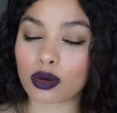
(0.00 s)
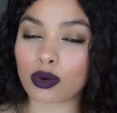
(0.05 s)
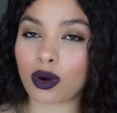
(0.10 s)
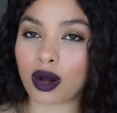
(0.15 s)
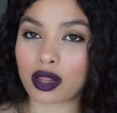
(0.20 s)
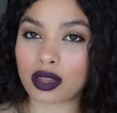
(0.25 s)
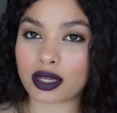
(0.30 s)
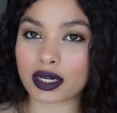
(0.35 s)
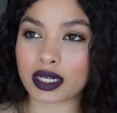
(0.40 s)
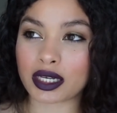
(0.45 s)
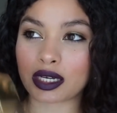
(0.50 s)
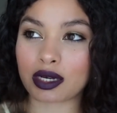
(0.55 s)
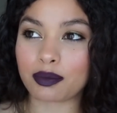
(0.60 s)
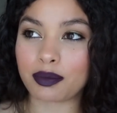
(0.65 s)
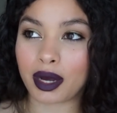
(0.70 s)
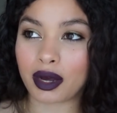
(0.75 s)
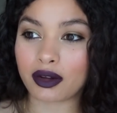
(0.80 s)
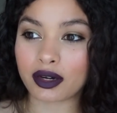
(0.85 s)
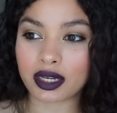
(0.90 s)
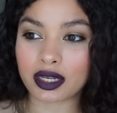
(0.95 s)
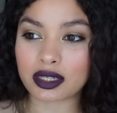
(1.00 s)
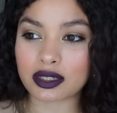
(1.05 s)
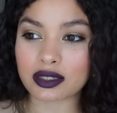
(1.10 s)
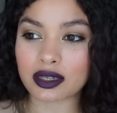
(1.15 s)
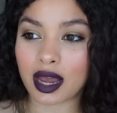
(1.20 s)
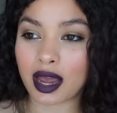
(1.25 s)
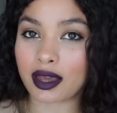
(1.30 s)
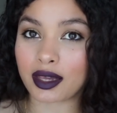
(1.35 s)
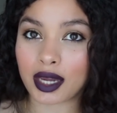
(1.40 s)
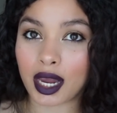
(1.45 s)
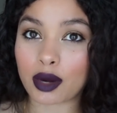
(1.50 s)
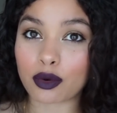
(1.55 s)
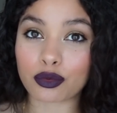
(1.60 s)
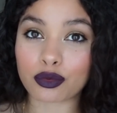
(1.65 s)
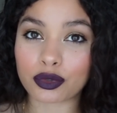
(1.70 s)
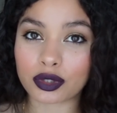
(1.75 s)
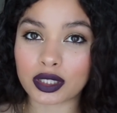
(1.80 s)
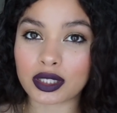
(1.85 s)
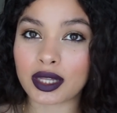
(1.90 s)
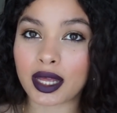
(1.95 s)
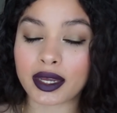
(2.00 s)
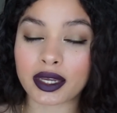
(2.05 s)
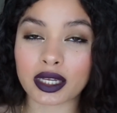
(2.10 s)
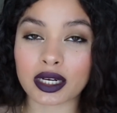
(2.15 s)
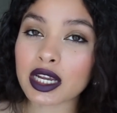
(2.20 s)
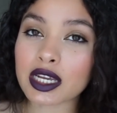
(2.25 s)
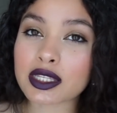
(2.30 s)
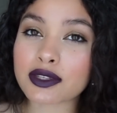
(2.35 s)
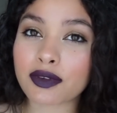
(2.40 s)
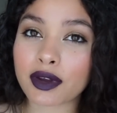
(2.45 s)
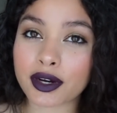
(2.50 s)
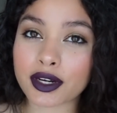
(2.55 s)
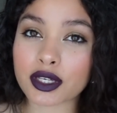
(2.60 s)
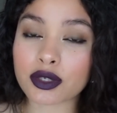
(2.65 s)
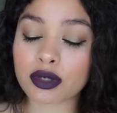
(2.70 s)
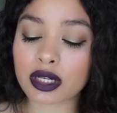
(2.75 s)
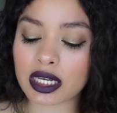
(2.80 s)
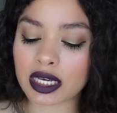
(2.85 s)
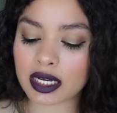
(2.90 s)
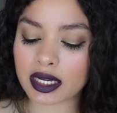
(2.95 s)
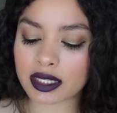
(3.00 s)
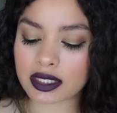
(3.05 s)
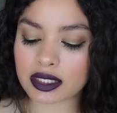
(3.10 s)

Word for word: quality about it. I, I really like it. It's very unique.